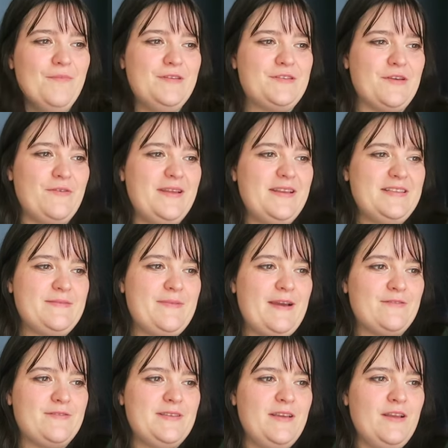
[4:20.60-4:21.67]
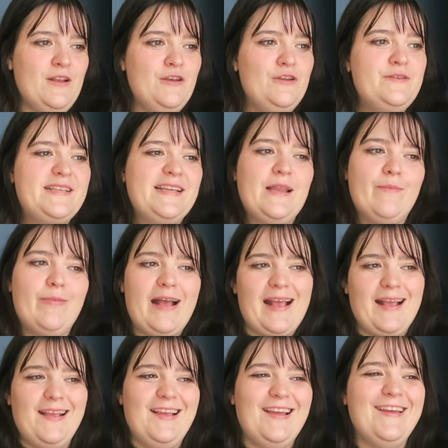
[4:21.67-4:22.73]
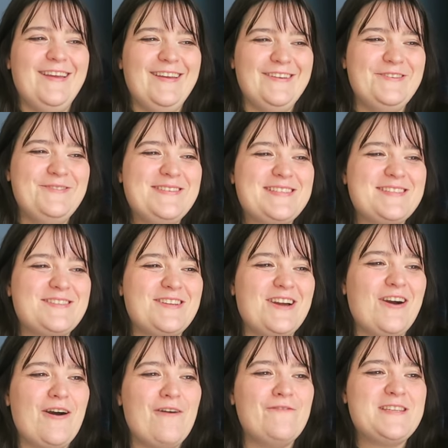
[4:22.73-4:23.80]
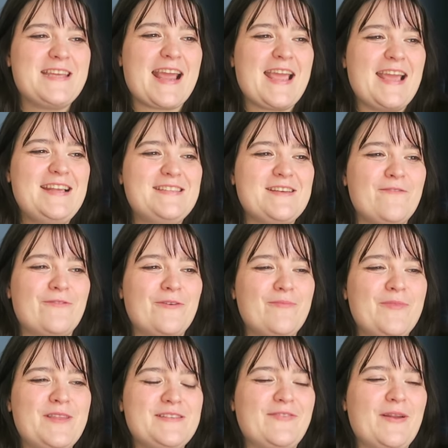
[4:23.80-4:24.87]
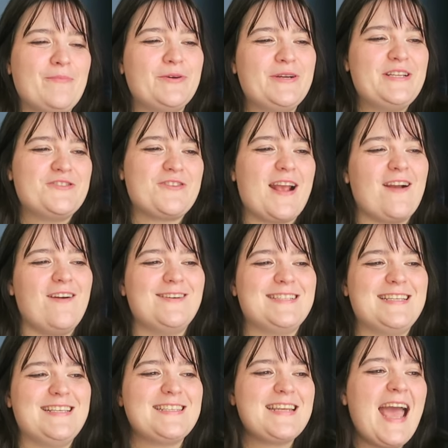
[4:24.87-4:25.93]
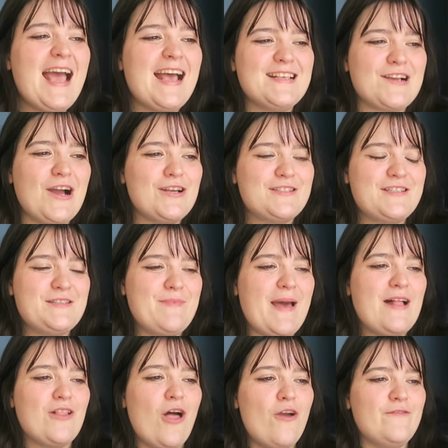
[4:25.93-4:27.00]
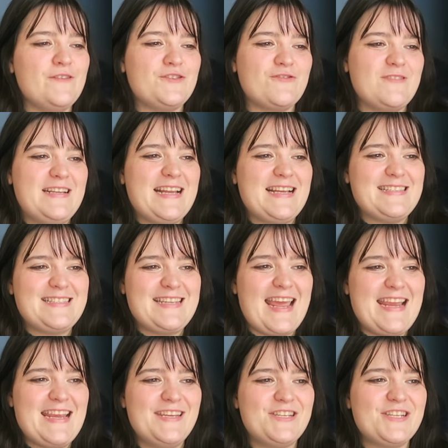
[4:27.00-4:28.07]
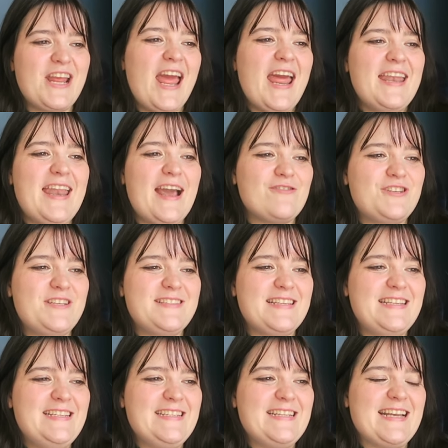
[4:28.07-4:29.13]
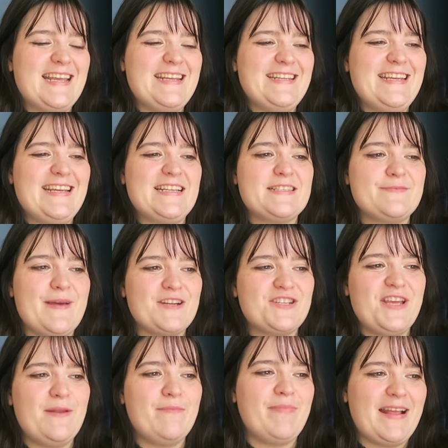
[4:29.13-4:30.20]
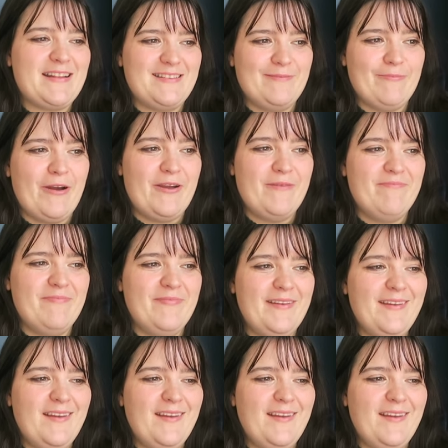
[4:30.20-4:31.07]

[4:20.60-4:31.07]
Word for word: So it is about Lucy LeBang, who is a star for decades. This flamboyant drag artist has cast a spell over screen and stage. Now she's the leading lady in a smash hit pantomime.